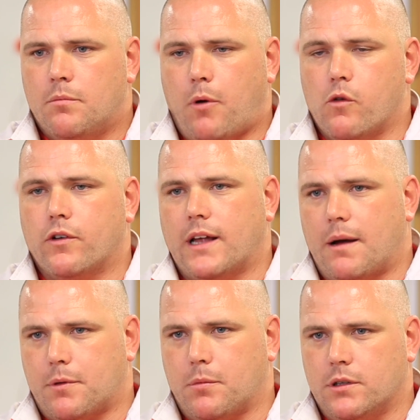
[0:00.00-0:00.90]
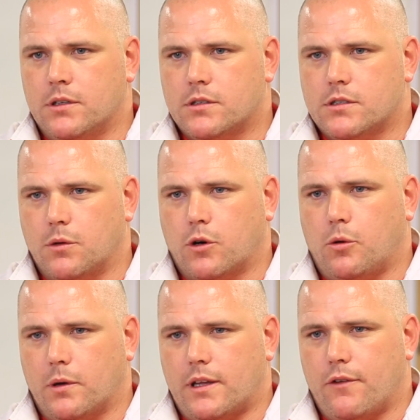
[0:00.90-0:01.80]
both adaptable to a
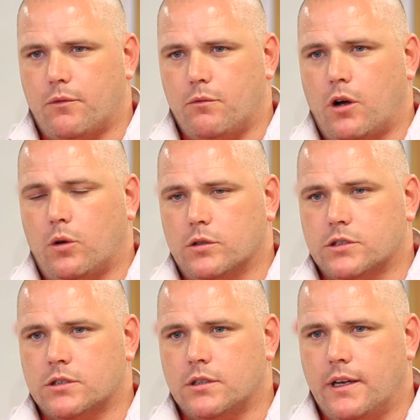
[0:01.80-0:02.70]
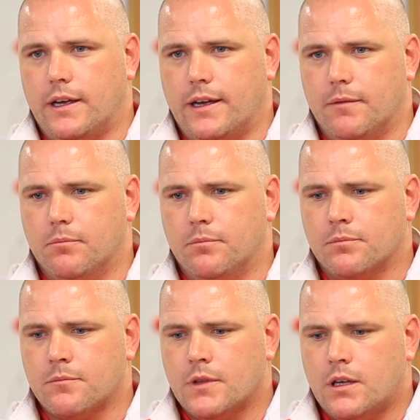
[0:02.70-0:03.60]
couple of different roles, and
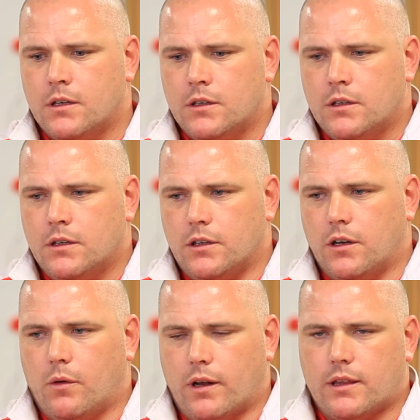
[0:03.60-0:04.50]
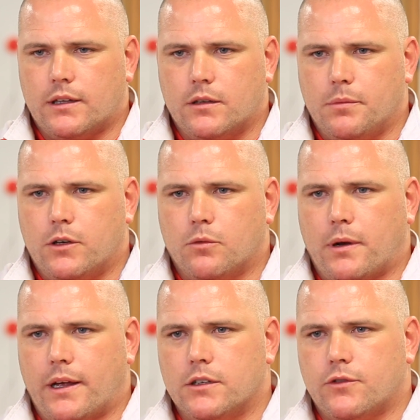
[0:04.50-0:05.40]
I think they'll be good
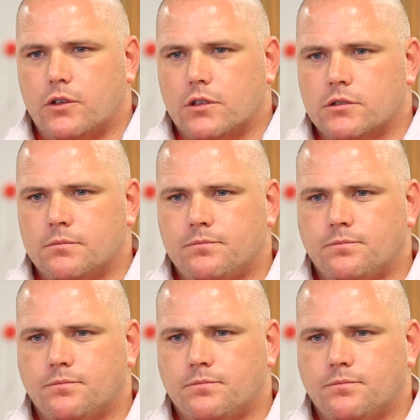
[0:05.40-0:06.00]
players for us.